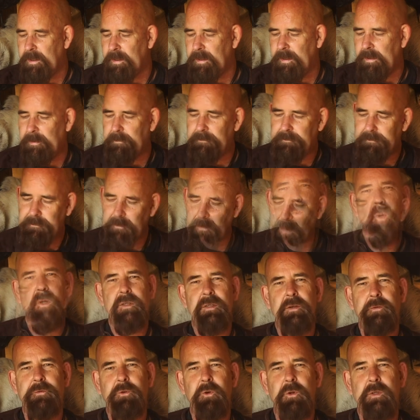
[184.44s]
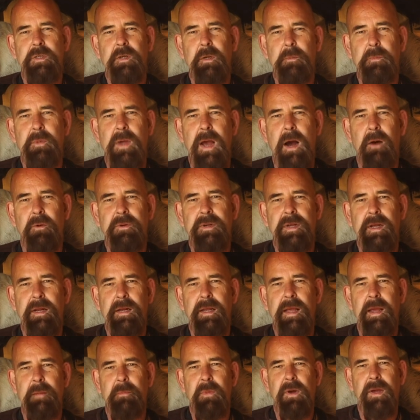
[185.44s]
it's wonderful to be out here
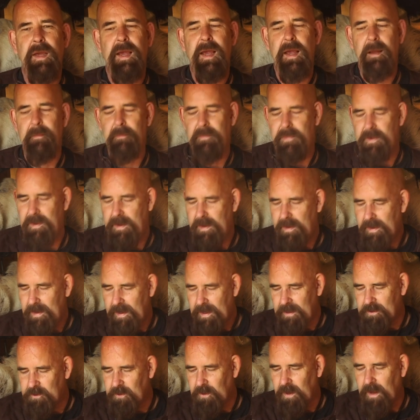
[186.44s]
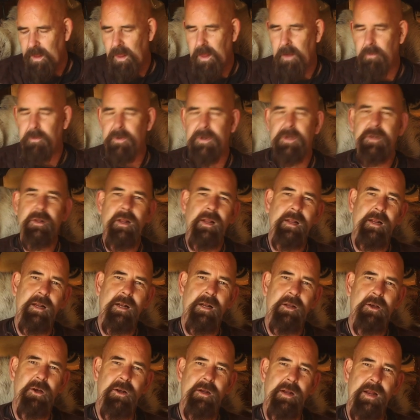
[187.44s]
in Cimbrer Camp and together with
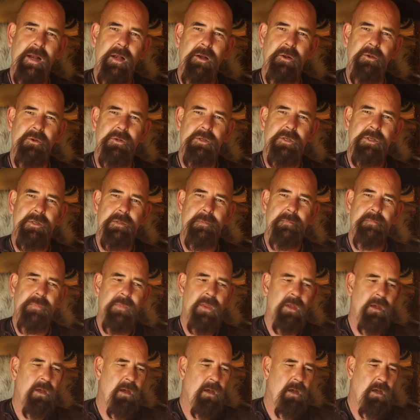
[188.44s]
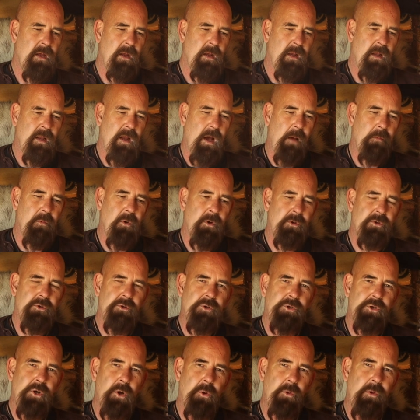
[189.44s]
little Cornelius. Now I'm going to
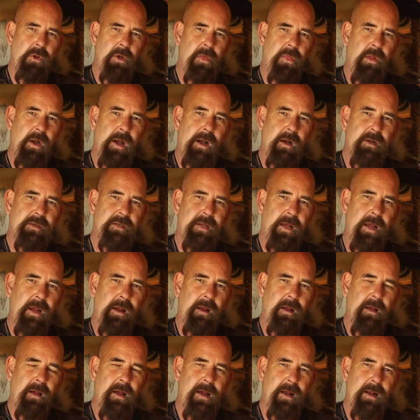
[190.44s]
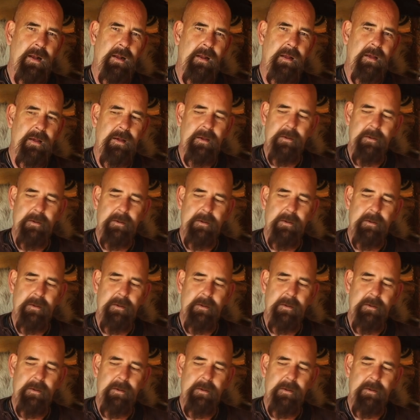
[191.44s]
show you a little thing and